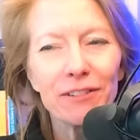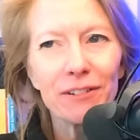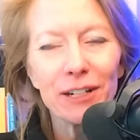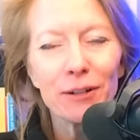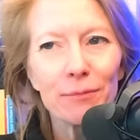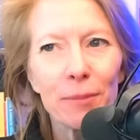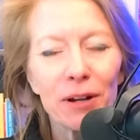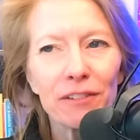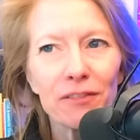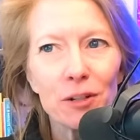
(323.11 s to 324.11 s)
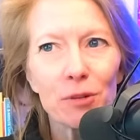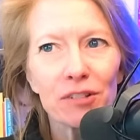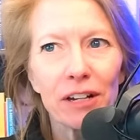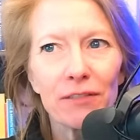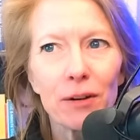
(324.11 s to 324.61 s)
You know, about
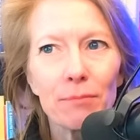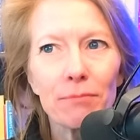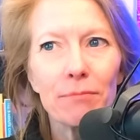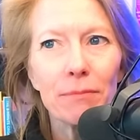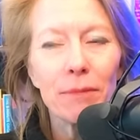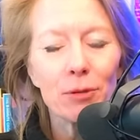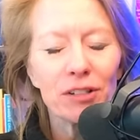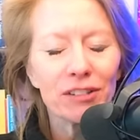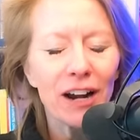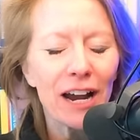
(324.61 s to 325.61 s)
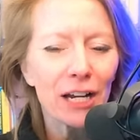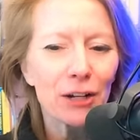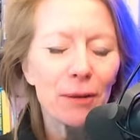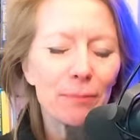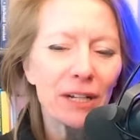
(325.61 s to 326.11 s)
50% of our memories are
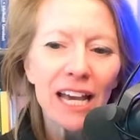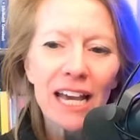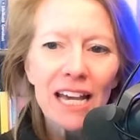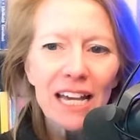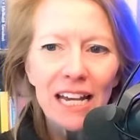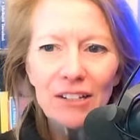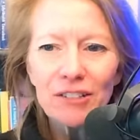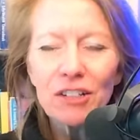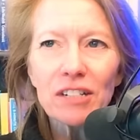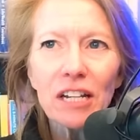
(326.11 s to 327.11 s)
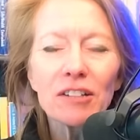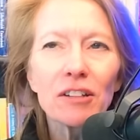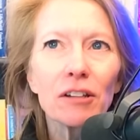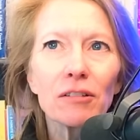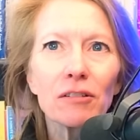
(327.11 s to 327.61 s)
accurate, but it's just, it's
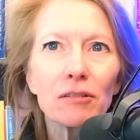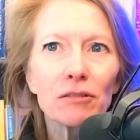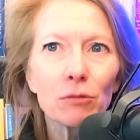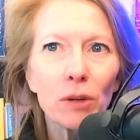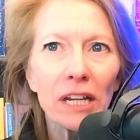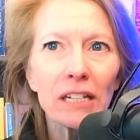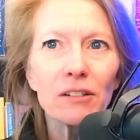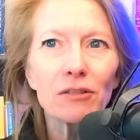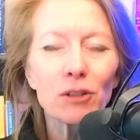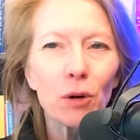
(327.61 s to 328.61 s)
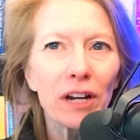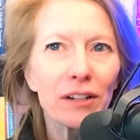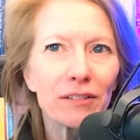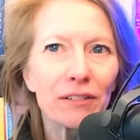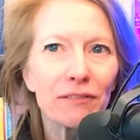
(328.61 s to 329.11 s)
a sweet story
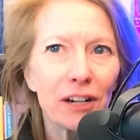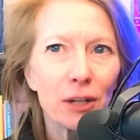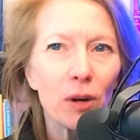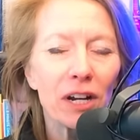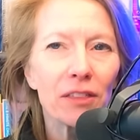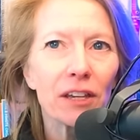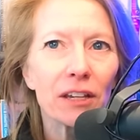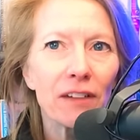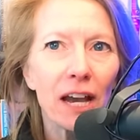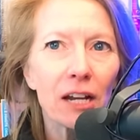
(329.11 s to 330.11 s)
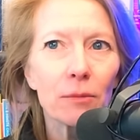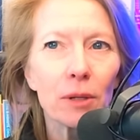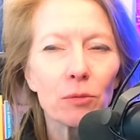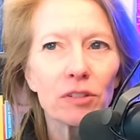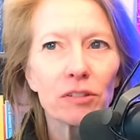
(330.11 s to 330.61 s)
and it's a funny way to think of Adam.
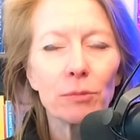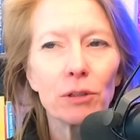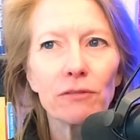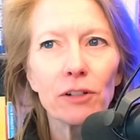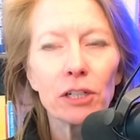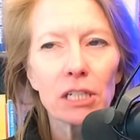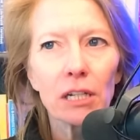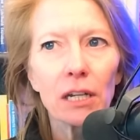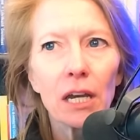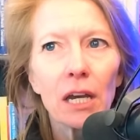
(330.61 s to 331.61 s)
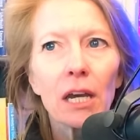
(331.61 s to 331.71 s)
And it was so beautiful to,